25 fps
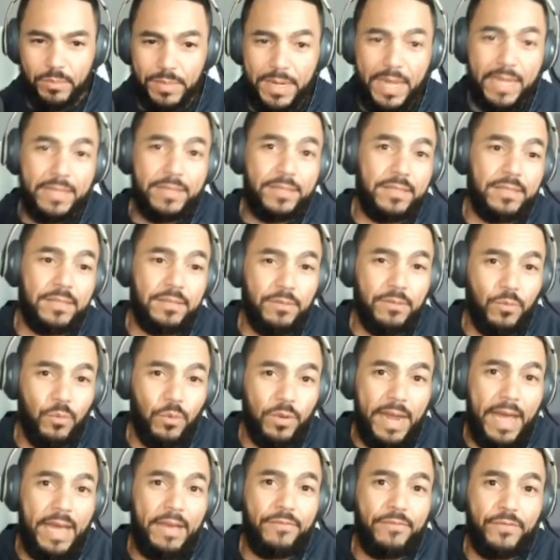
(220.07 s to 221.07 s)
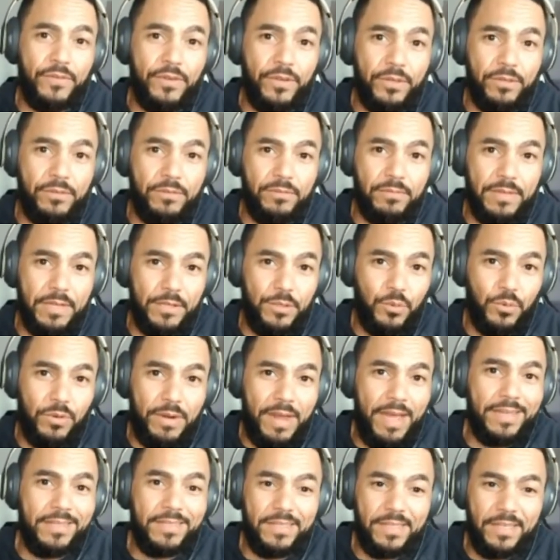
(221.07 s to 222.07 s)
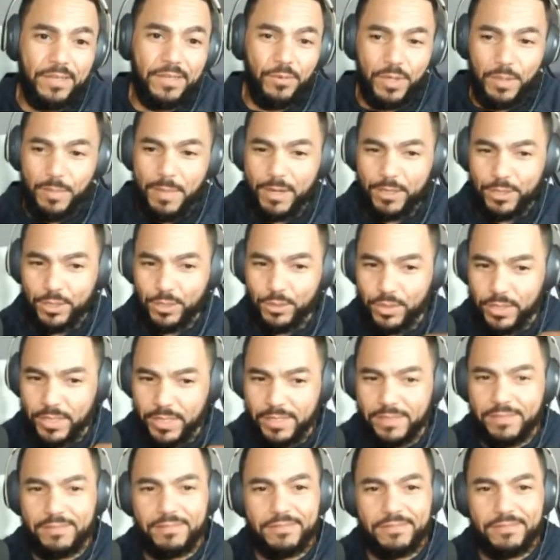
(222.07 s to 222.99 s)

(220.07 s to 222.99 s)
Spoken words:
That's what I feel. That's what I say. What about you, D?